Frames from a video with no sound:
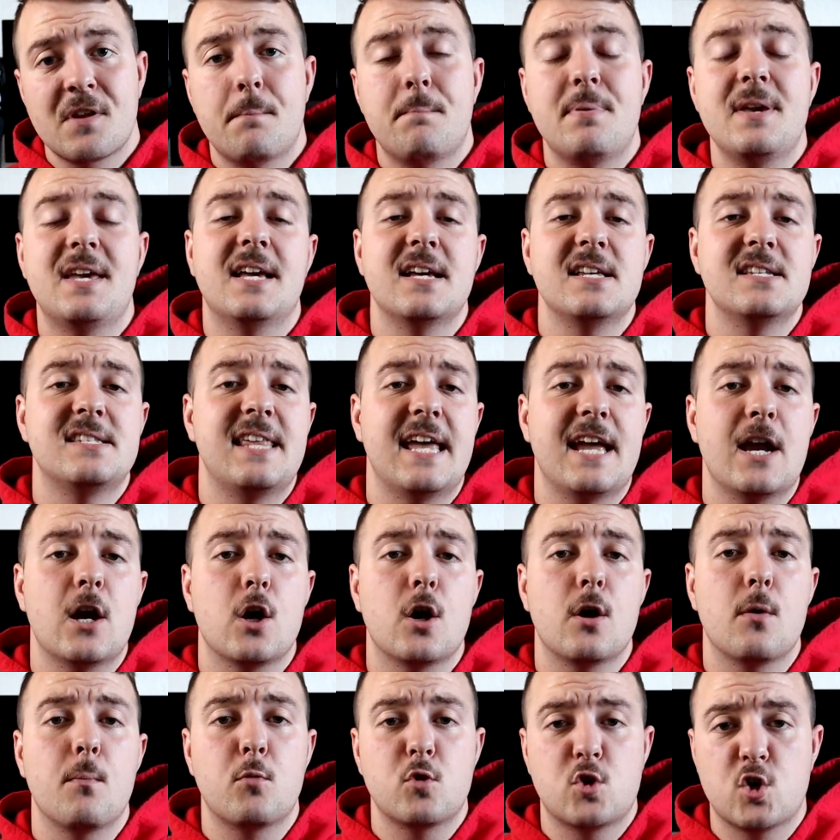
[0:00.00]
because they
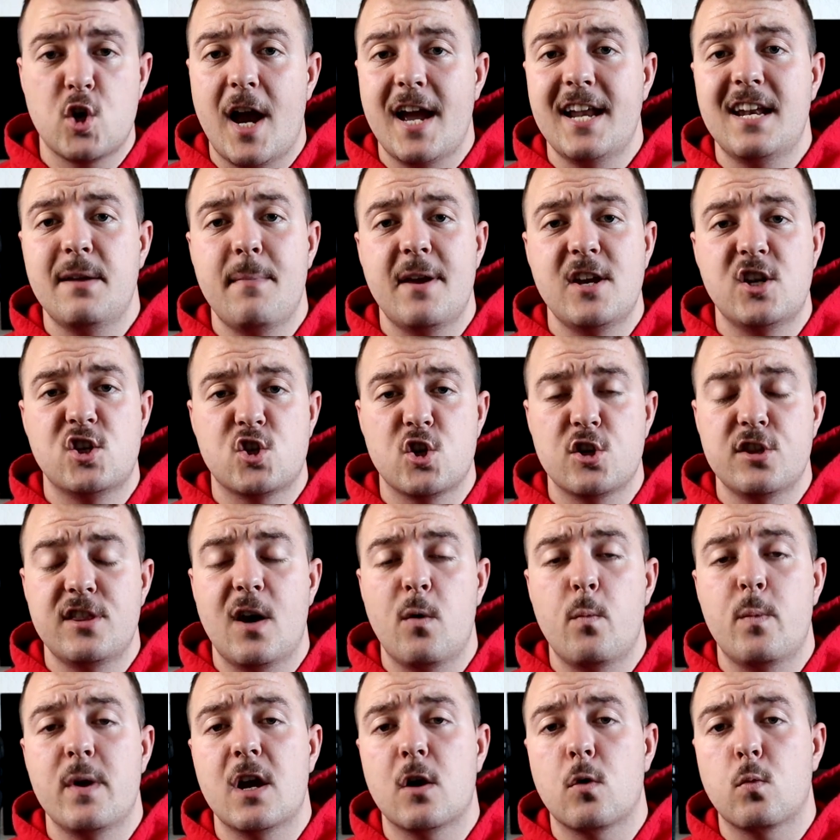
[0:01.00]
are trying to make sure
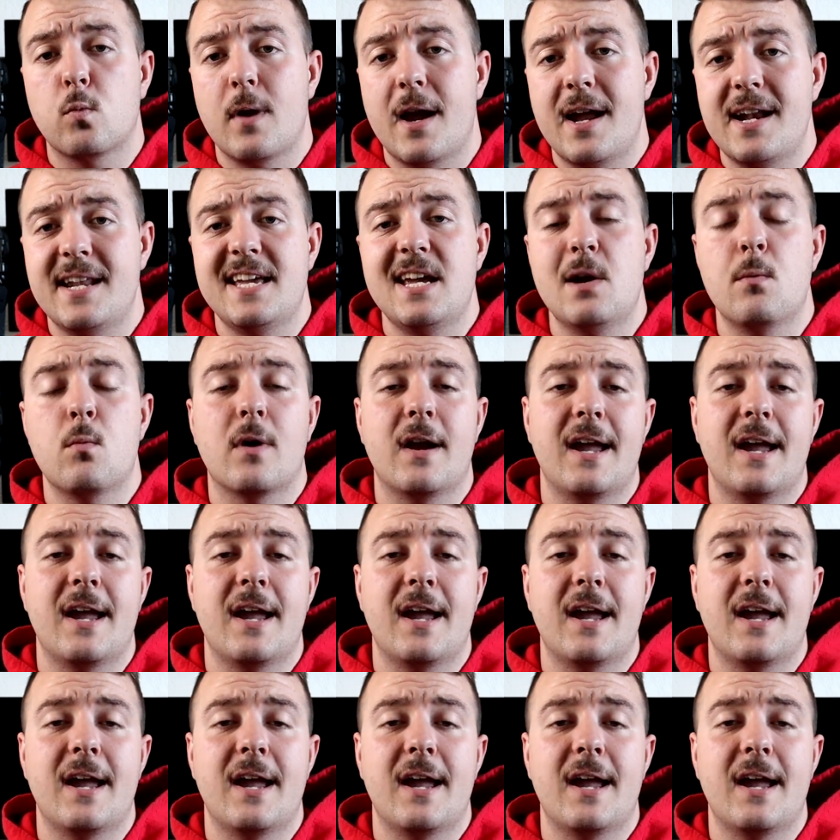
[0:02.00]
that we are ready and